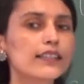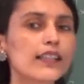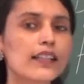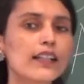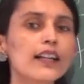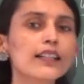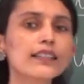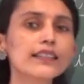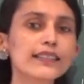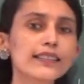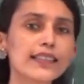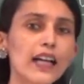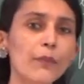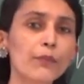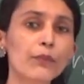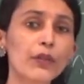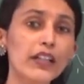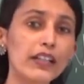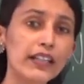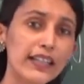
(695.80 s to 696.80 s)
learn
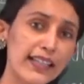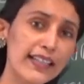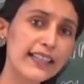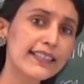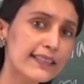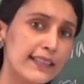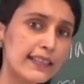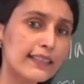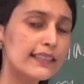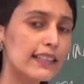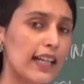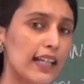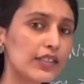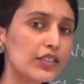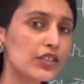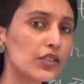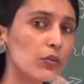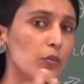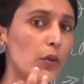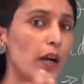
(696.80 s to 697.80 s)
some reasons
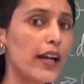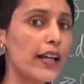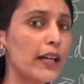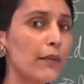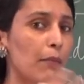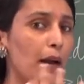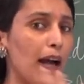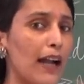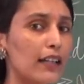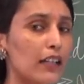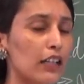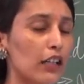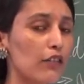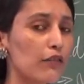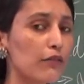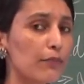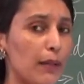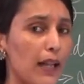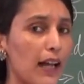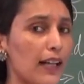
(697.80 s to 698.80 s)
as to why Battle
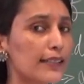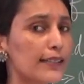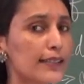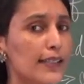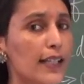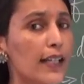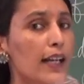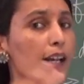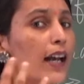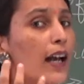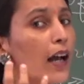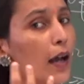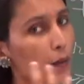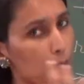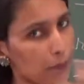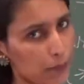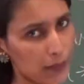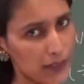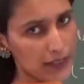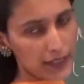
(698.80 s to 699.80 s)
of Plassey
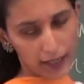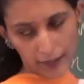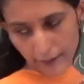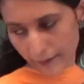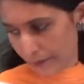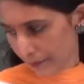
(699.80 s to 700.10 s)
began.